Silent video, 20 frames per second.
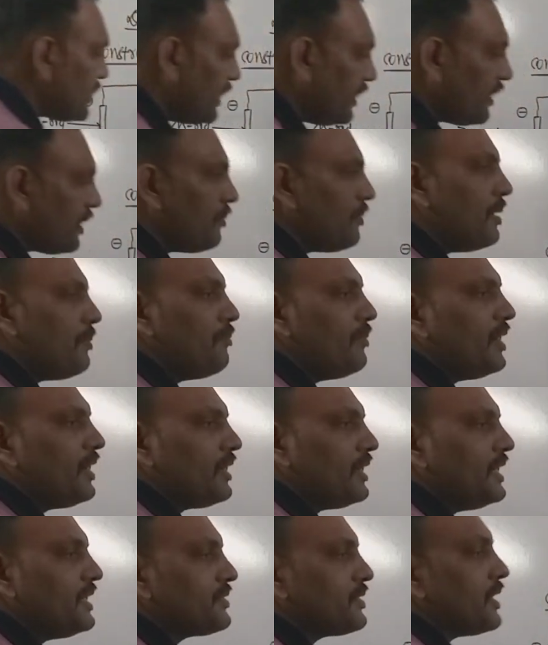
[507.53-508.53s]
and
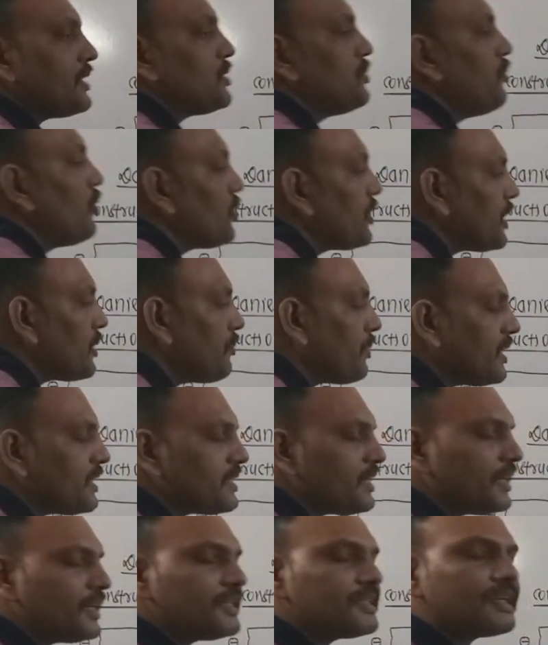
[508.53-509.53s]
remember its osmotic
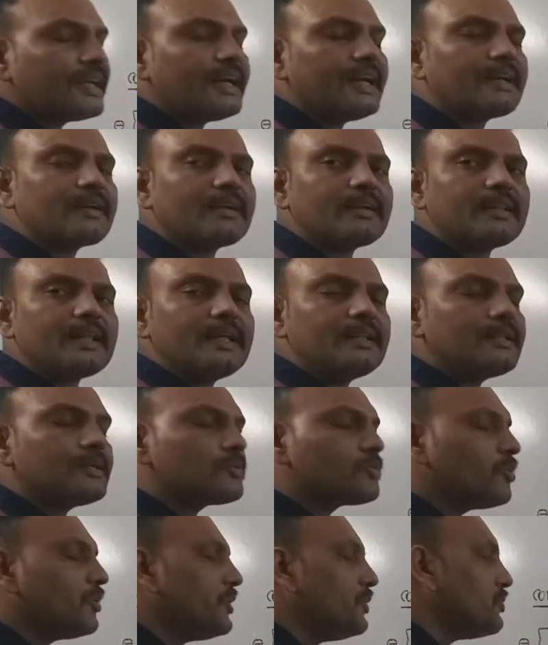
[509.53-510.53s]
pressure is greater than the
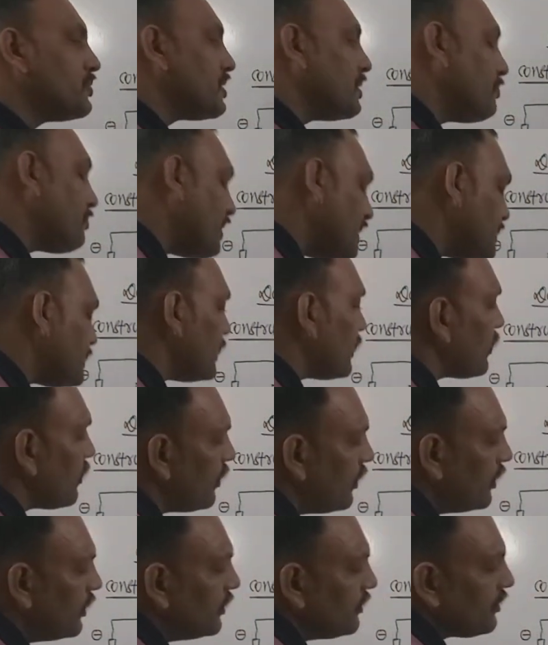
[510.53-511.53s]
solution
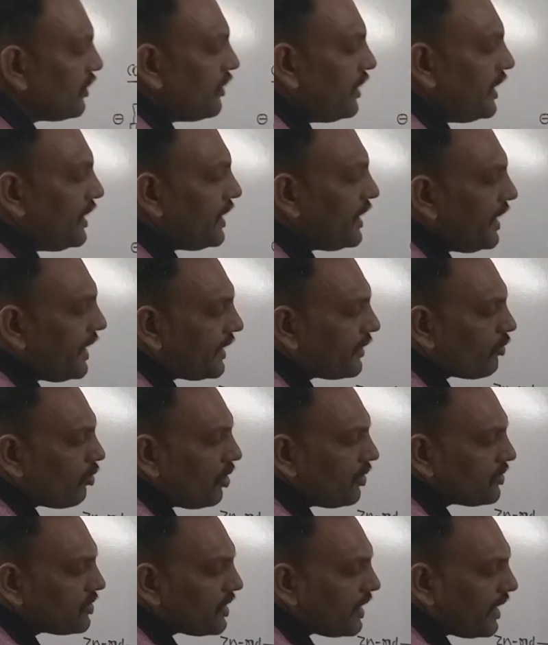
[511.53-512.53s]
pressure and
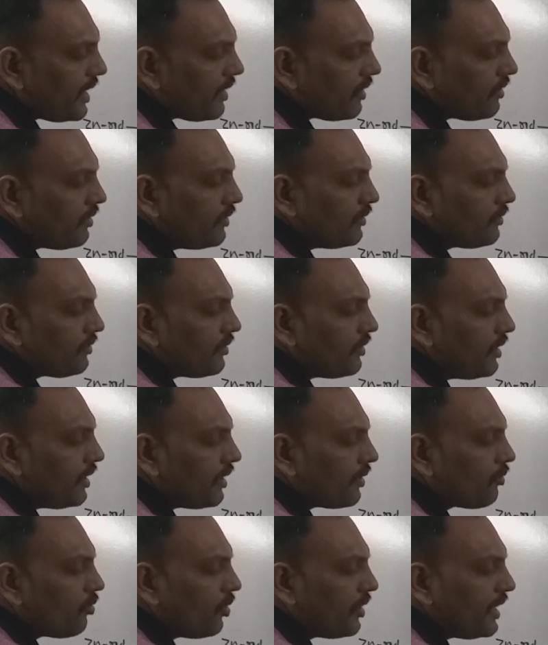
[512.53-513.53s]
electrons
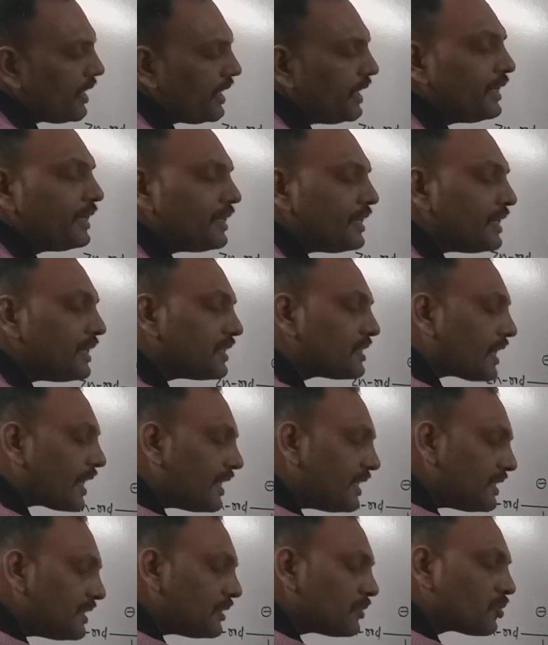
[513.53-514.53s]
are going
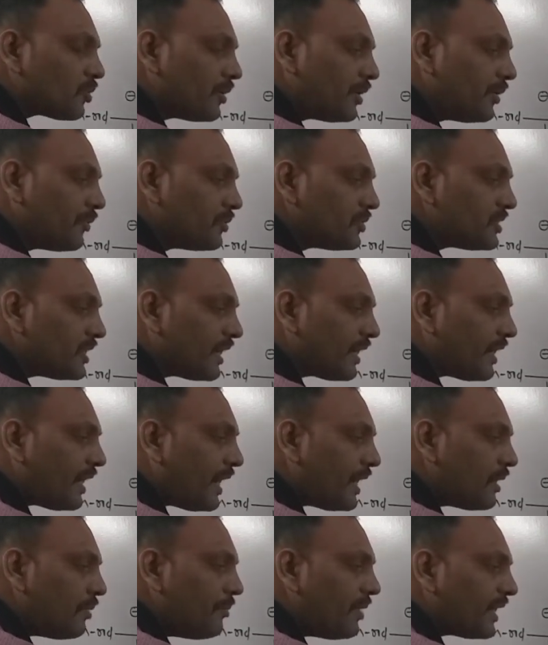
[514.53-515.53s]
inside the solution
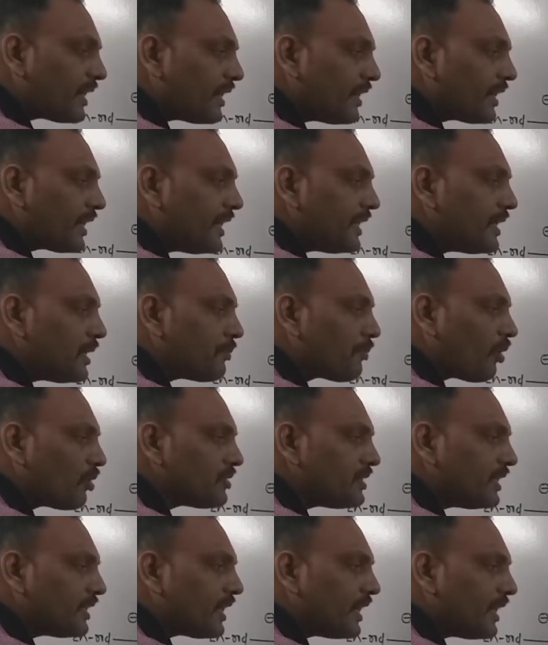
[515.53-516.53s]
and metal get
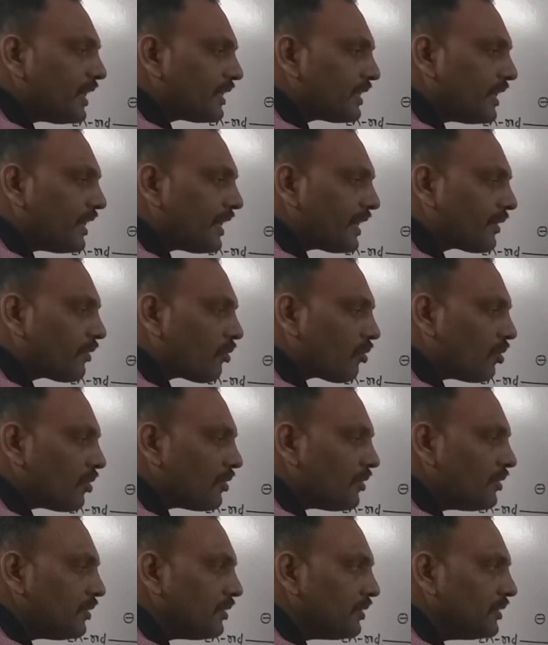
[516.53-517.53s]
deposited at electrode.
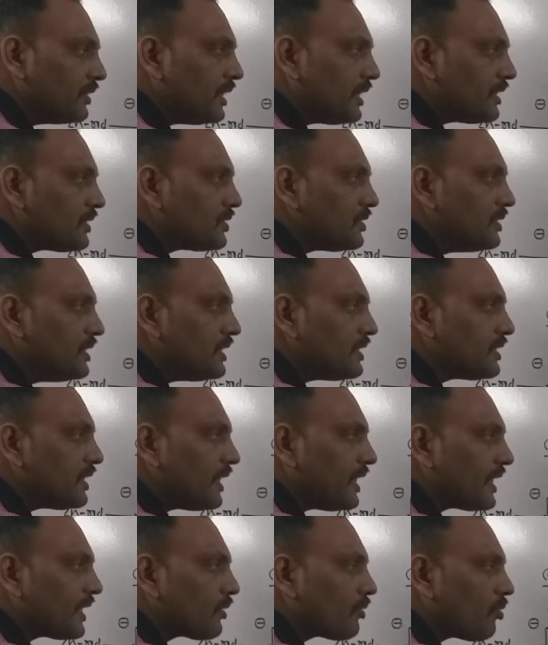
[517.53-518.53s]
Thus this
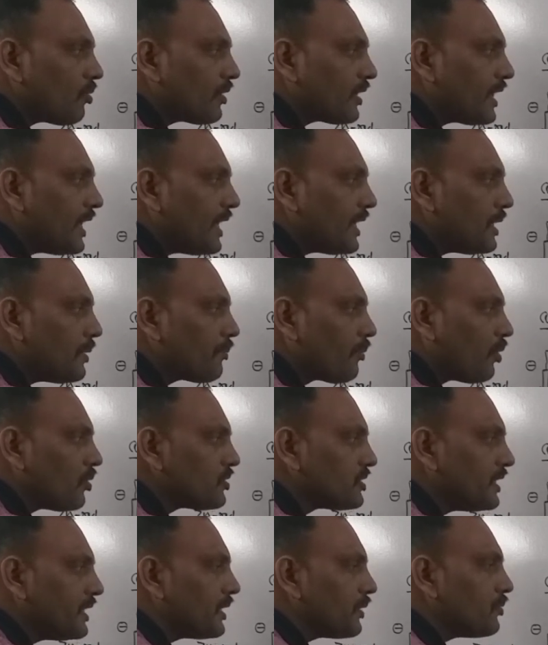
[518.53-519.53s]
electrode carry
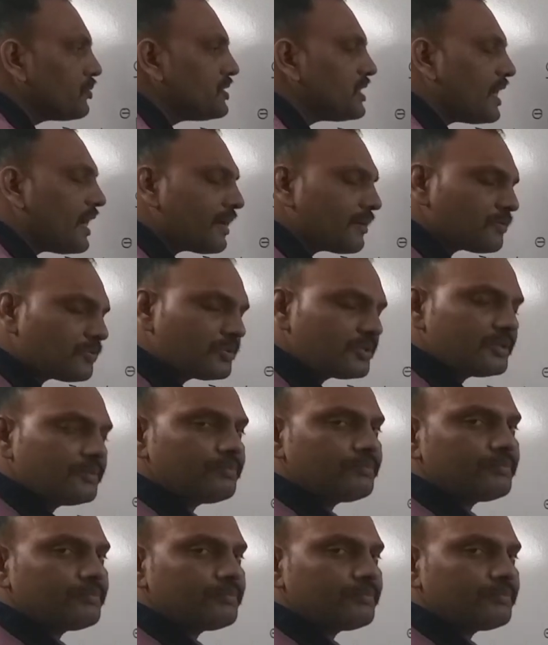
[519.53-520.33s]
positive charge